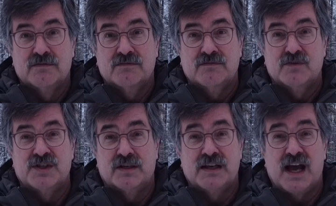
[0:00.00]
was it
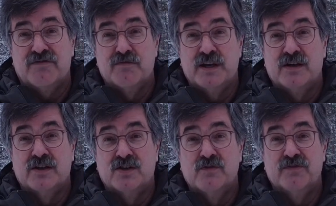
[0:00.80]
half a meter,
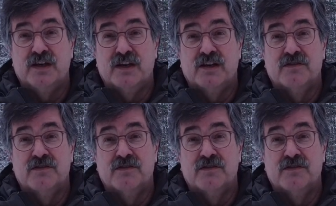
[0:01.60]
2 feet of